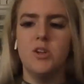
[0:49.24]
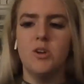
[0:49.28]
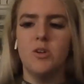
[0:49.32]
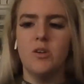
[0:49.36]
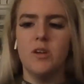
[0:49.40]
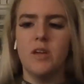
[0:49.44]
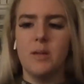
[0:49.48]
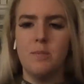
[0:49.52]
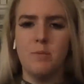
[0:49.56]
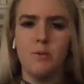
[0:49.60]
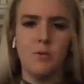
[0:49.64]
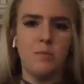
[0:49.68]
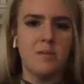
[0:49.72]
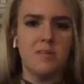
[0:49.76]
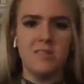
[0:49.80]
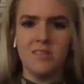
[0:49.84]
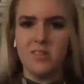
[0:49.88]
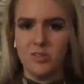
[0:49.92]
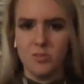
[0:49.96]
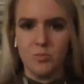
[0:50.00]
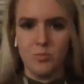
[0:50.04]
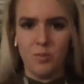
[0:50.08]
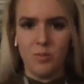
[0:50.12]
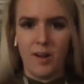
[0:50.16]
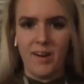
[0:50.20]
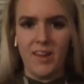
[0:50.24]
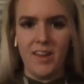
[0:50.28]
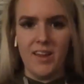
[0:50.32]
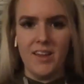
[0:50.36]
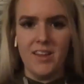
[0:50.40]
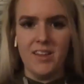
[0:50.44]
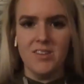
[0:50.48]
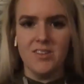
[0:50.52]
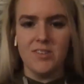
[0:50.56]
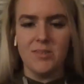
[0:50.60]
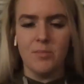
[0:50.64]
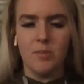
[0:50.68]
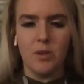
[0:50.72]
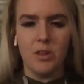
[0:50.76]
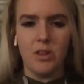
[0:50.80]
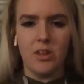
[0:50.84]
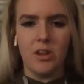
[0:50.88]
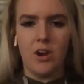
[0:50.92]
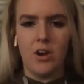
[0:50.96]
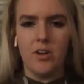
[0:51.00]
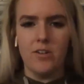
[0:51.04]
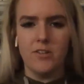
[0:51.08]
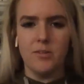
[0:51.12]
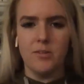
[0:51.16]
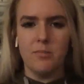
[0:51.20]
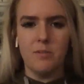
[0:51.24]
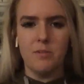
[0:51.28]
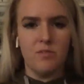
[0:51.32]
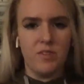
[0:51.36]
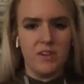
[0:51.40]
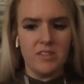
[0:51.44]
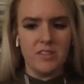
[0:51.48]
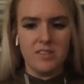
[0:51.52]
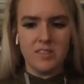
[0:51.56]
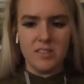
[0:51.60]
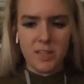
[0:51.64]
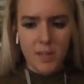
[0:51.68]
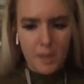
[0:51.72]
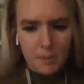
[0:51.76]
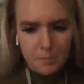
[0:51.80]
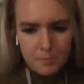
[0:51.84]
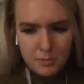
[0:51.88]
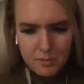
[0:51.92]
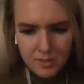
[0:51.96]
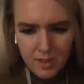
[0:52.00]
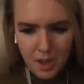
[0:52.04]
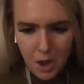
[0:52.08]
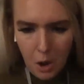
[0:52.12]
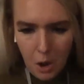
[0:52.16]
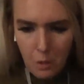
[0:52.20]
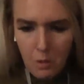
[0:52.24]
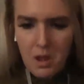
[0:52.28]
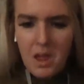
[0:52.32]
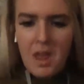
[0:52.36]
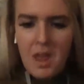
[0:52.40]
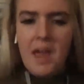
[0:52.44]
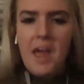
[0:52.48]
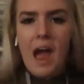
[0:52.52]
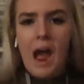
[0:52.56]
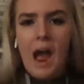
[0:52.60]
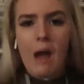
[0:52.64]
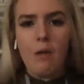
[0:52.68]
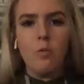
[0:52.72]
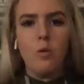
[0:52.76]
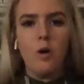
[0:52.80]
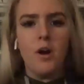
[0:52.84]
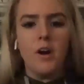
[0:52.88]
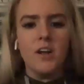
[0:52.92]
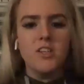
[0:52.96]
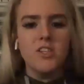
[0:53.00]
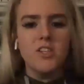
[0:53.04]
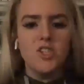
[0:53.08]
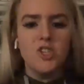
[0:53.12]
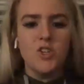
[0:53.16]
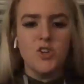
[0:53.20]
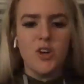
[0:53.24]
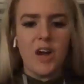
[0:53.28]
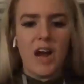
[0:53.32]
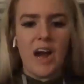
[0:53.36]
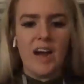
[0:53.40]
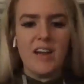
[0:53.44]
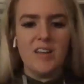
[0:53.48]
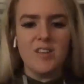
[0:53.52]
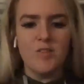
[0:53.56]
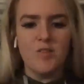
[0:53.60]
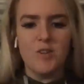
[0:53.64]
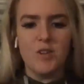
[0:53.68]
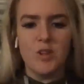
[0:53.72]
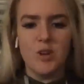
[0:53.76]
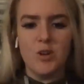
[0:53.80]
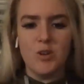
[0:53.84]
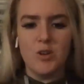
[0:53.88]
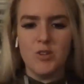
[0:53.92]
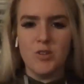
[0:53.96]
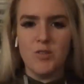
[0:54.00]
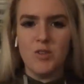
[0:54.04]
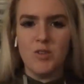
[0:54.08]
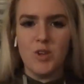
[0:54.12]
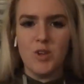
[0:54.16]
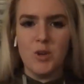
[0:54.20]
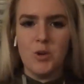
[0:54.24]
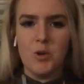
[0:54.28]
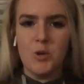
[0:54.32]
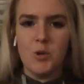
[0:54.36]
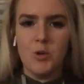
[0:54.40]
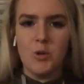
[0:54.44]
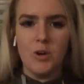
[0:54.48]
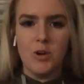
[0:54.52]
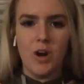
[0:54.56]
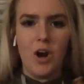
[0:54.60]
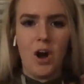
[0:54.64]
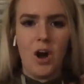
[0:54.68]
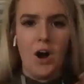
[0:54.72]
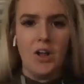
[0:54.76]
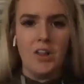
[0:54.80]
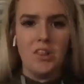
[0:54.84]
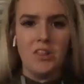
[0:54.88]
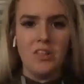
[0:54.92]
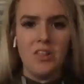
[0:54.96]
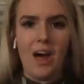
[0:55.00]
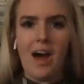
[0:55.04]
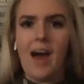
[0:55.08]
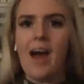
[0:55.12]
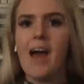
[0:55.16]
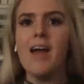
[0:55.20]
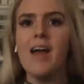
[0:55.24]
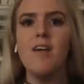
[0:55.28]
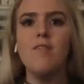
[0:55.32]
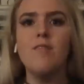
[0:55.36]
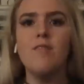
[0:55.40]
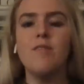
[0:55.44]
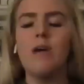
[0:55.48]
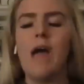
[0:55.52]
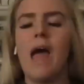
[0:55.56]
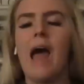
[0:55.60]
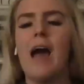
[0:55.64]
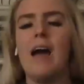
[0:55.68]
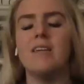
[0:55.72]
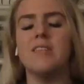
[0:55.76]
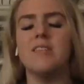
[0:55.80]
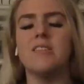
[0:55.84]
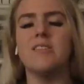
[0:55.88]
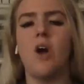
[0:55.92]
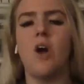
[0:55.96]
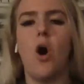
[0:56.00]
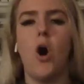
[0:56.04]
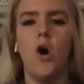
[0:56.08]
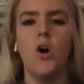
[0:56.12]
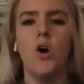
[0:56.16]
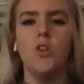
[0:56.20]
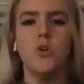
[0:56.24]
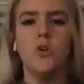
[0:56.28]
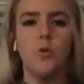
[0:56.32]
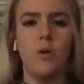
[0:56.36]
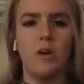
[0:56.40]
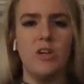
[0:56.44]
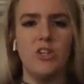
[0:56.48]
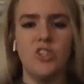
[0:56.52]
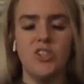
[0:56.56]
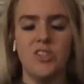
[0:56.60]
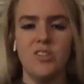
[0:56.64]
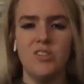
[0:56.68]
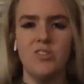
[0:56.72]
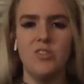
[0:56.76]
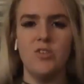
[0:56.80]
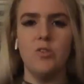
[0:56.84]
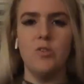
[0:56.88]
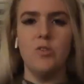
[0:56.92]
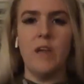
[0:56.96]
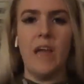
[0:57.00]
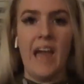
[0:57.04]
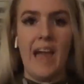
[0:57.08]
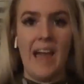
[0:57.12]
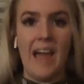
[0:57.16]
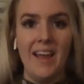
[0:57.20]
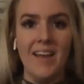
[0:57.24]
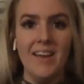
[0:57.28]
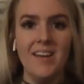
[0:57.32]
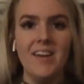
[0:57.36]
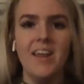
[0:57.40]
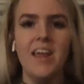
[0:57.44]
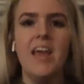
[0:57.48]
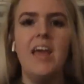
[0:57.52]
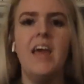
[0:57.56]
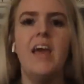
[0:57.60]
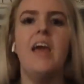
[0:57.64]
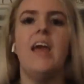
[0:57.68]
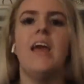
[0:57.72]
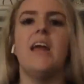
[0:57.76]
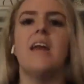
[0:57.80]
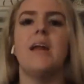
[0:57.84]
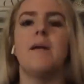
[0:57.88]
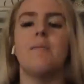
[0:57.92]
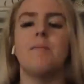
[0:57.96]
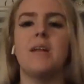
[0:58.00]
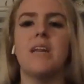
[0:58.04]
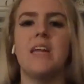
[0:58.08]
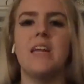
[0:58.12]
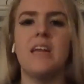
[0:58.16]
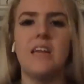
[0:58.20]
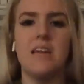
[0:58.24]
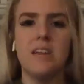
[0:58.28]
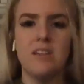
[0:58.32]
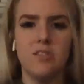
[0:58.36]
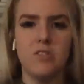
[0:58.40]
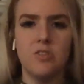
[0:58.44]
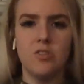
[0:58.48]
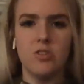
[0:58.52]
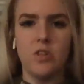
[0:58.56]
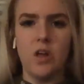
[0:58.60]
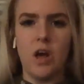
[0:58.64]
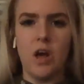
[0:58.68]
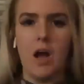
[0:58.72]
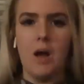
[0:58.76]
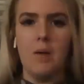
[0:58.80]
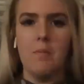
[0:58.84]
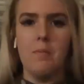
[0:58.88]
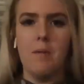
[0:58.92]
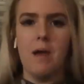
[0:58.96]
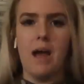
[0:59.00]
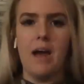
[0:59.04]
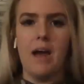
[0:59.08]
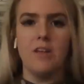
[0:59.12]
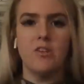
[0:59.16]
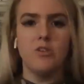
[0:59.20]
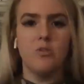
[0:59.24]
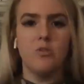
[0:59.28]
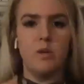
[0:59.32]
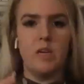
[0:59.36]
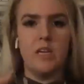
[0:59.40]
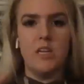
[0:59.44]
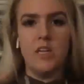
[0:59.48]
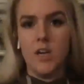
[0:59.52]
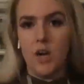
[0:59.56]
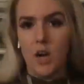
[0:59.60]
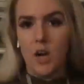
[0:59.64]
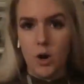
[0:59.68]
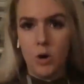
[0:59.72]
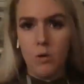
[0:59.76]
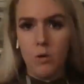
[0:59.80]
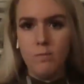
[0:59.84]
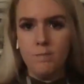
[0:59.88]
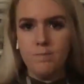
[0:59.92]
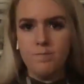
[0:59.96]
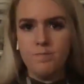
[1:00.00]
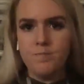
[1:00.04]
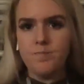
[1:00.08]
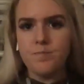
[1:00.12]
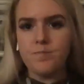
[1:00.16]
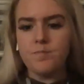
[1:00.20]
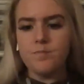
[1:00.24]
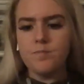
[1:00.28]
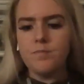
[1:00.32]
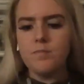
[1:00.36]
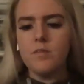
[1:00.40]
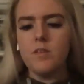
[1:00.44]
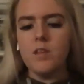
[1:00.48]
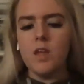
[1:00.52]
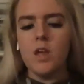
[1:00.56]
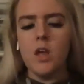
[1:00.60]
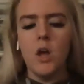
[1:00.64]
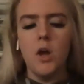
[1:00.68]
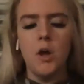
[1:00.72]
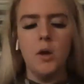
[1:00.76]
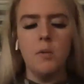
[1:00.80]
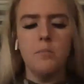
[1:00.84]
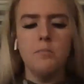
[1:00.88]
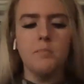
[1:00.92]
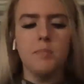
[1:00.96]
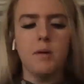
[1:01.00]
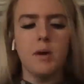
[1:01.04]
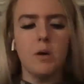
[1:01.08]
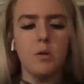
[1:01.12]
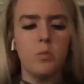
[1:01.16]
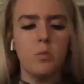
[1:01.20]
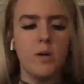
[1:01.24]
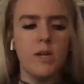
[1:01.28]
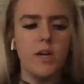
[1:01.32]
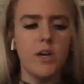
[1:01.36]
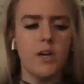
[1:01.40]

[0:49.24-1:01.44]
keep your business running and some really awesome advice and tips. So I want you guys, for those of you who are on live, ask all the questions you can, and I'm going to answer them as we go. But we are